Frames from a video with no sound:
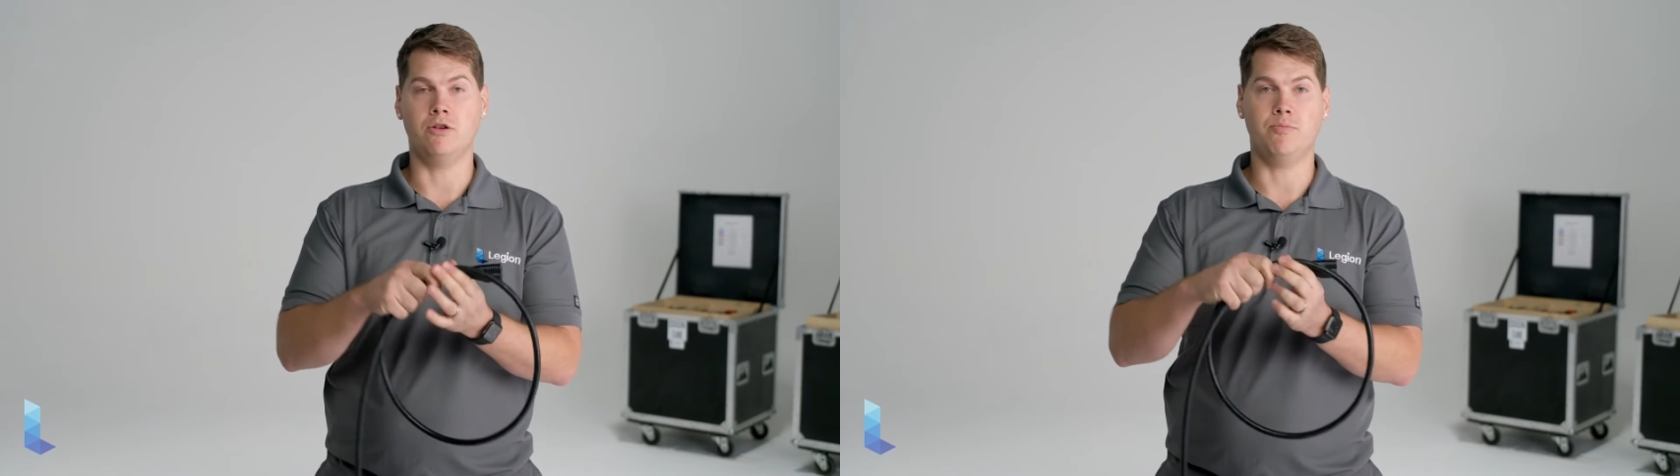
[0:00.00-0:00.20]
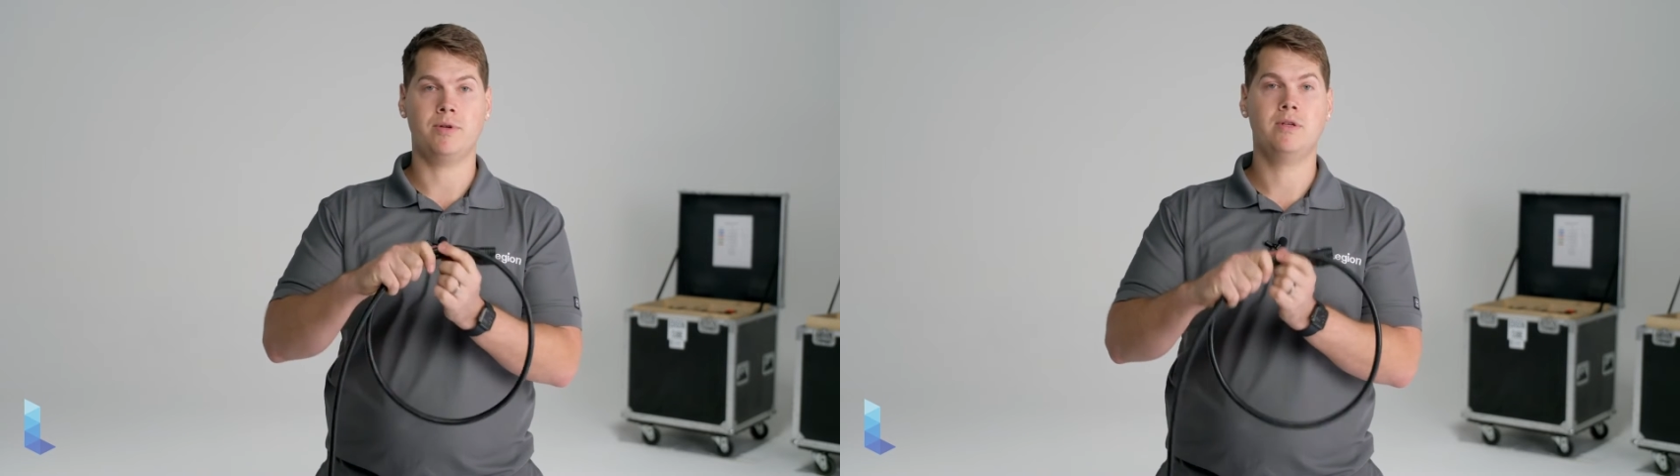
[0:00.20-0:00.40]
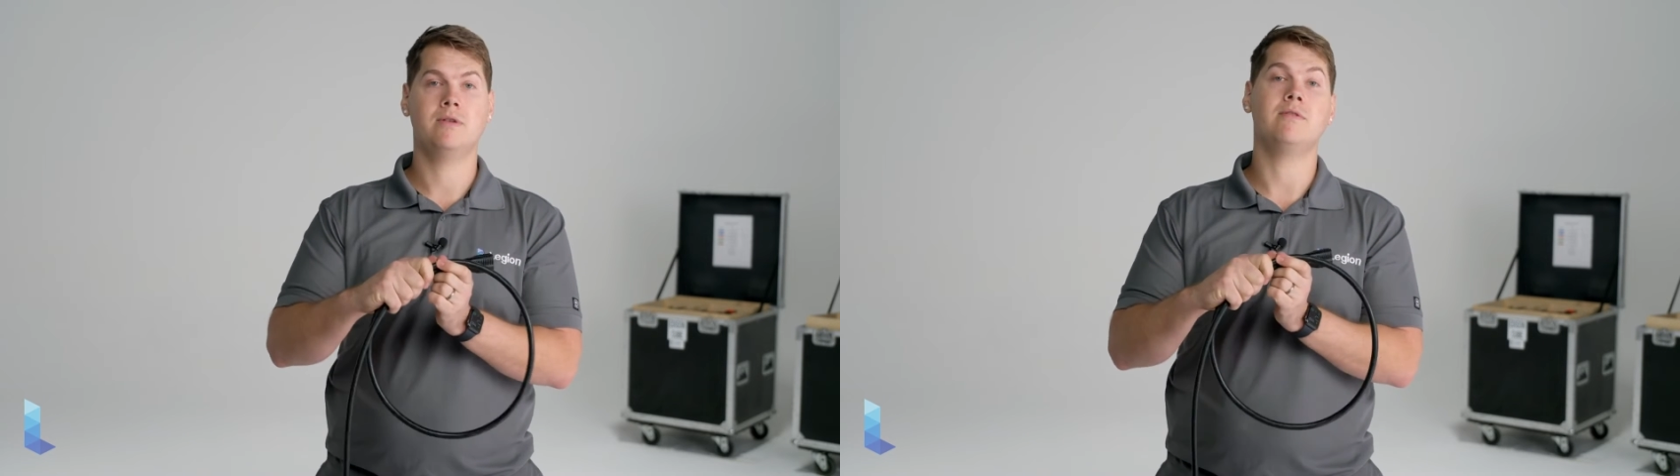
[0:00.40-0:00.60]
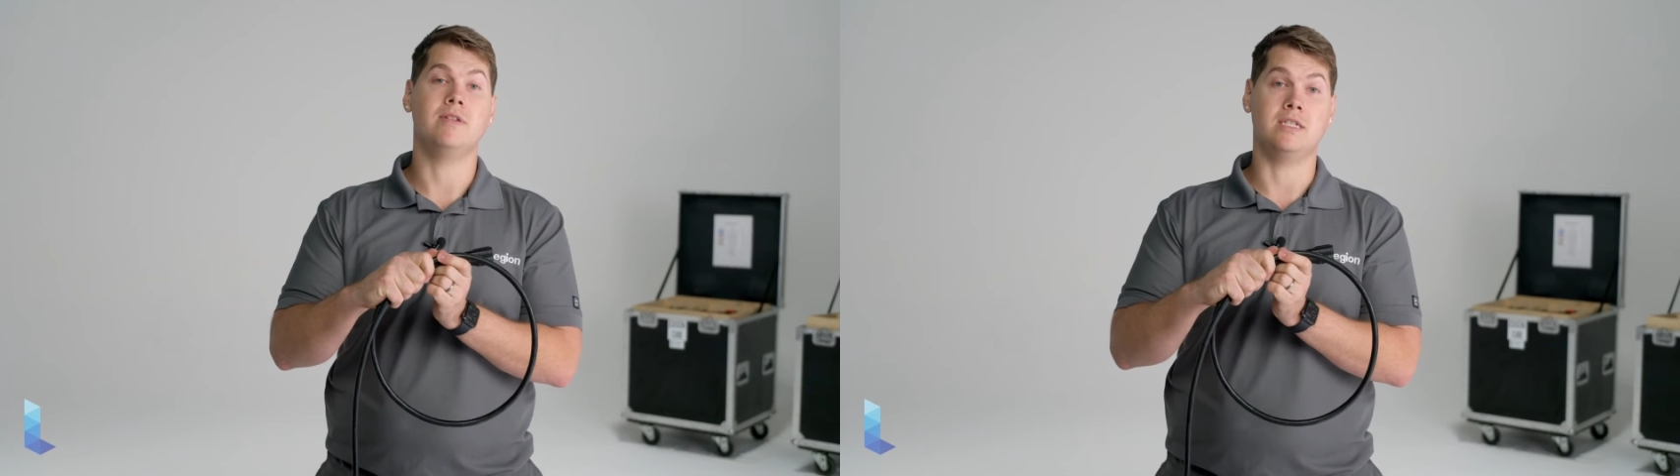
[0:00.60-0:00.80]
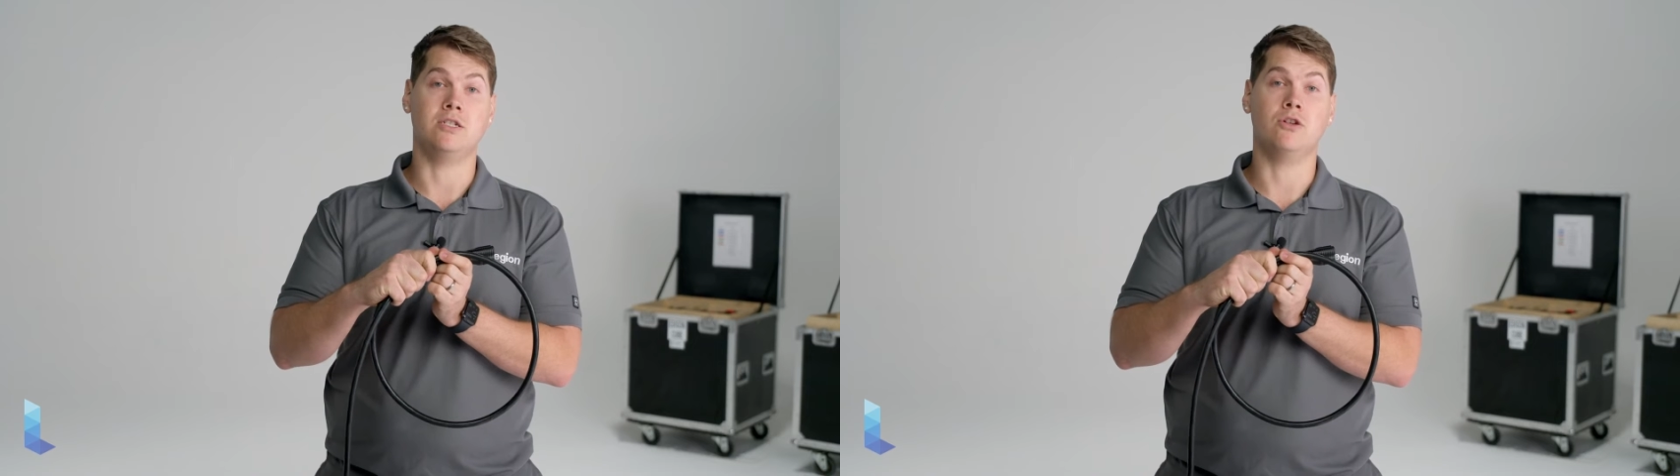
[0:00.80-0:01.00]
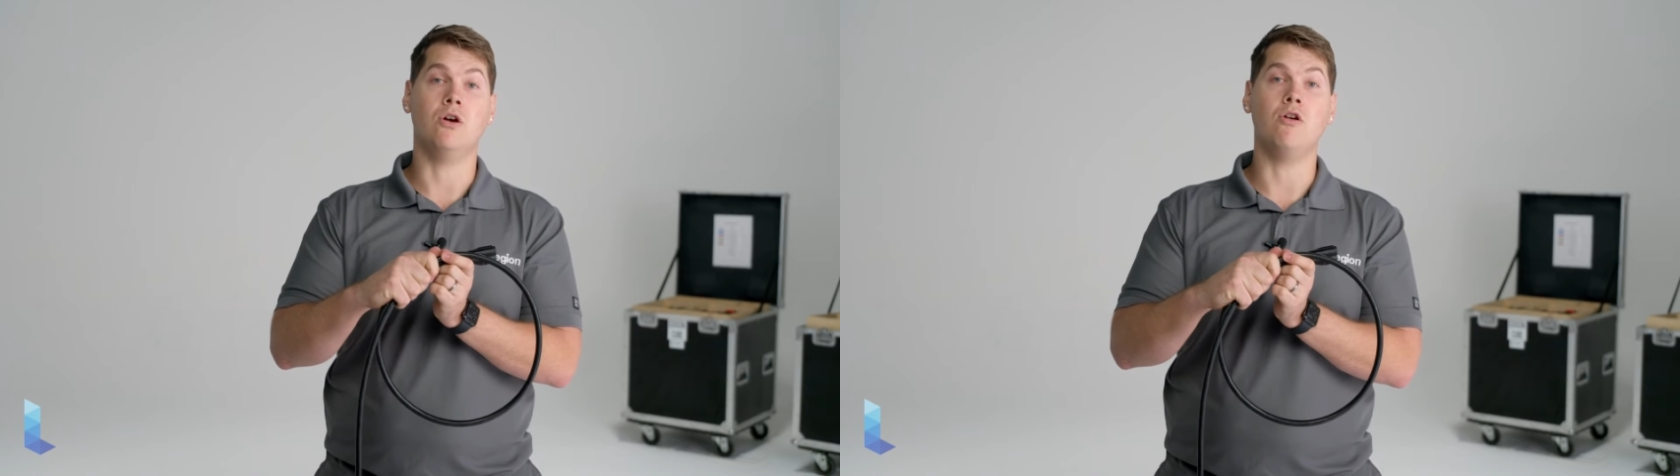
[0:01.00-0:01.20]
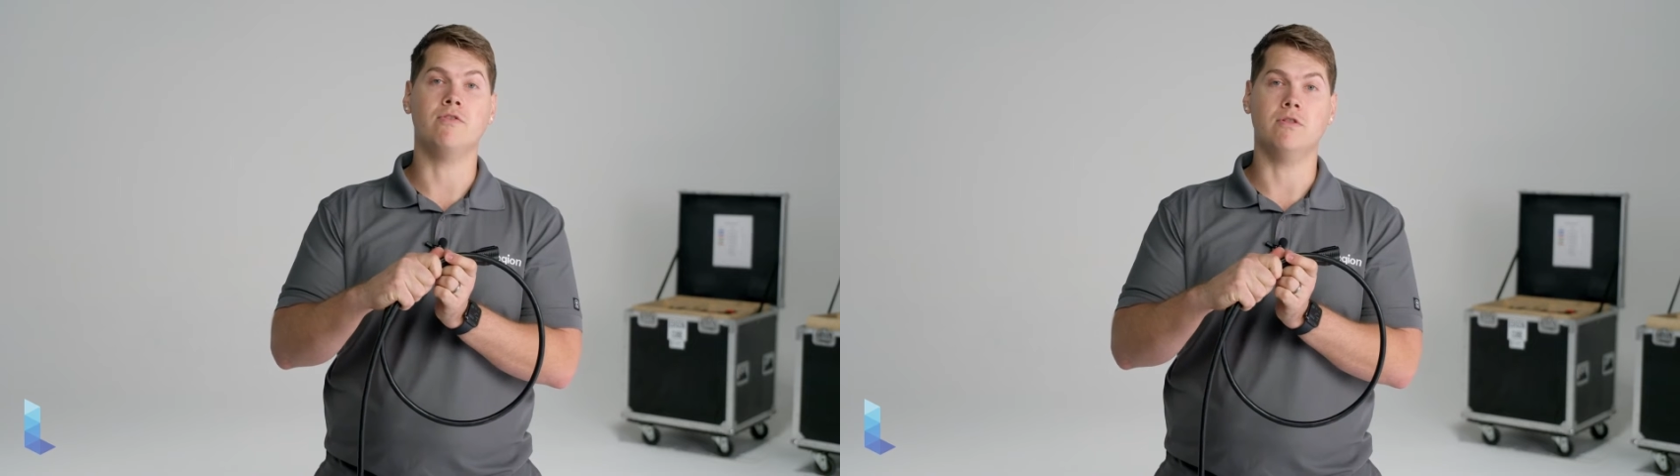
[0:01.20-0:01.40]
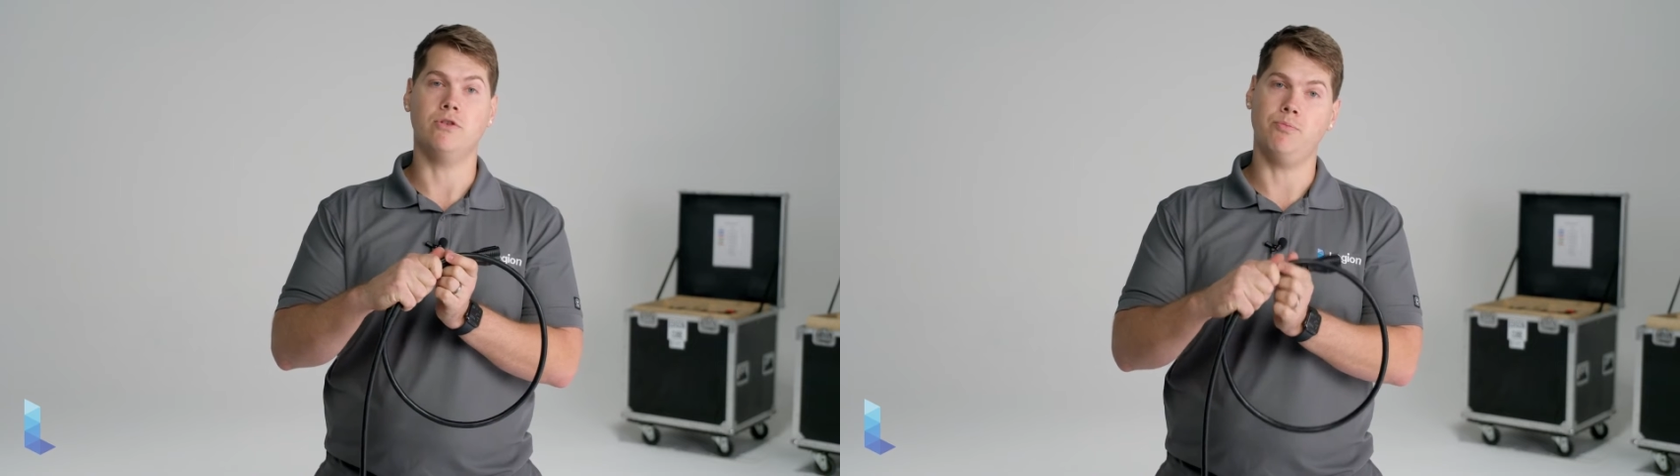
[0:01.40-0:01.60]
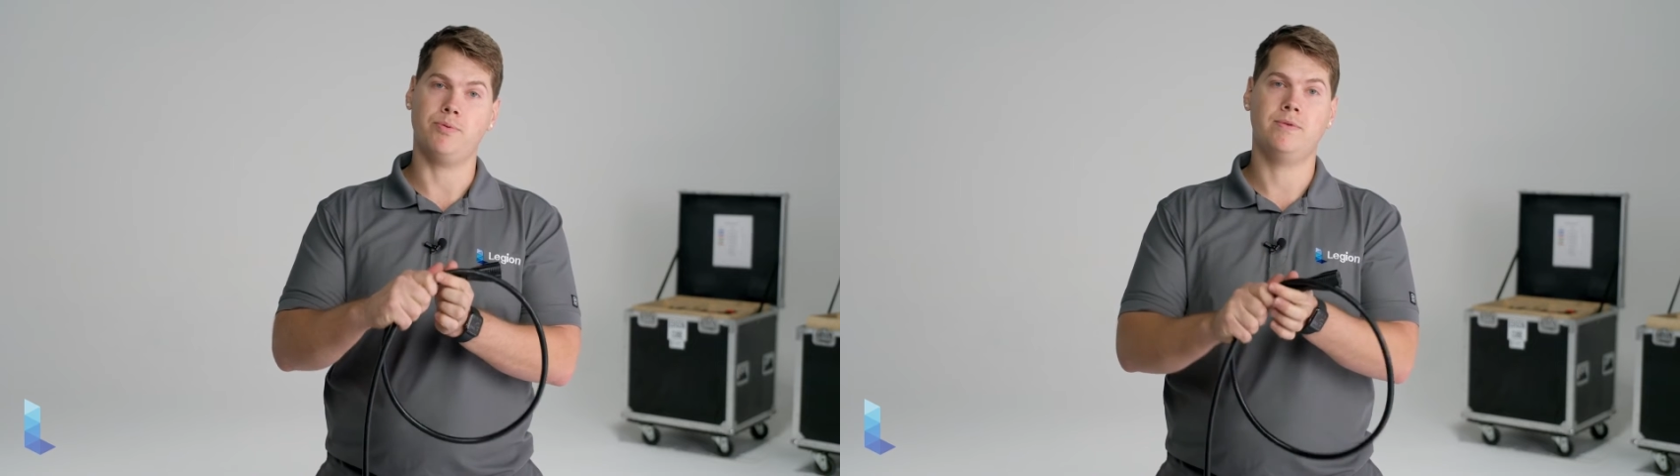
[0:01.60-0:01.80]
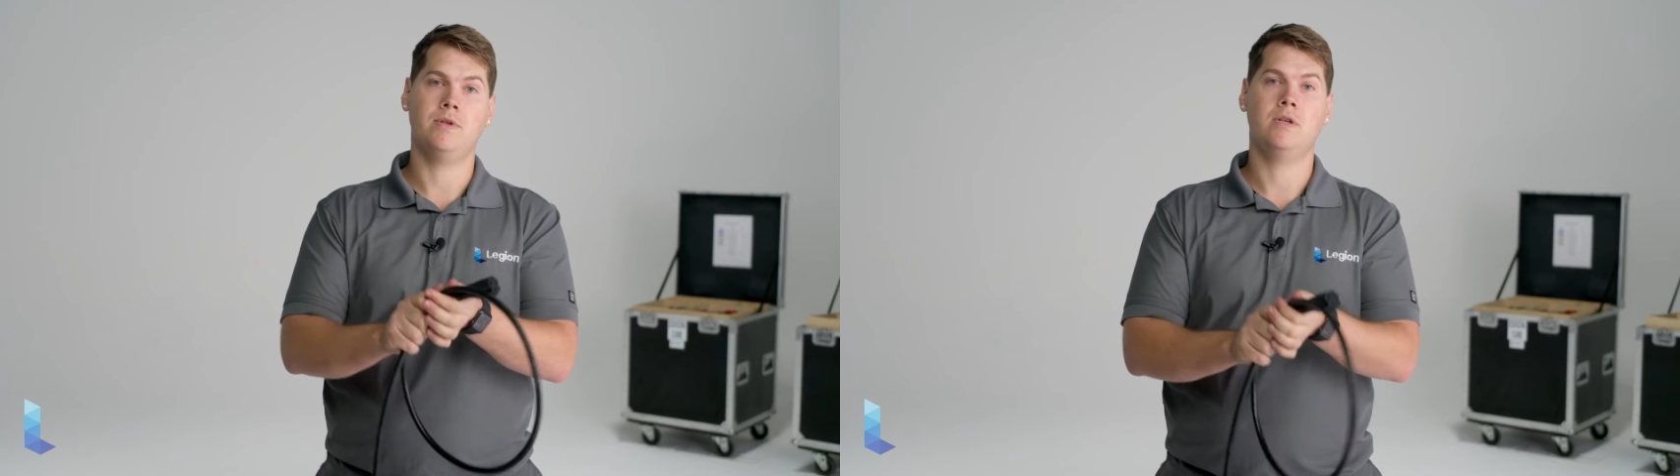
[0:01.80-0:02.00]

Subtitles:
loop. This is your over loop.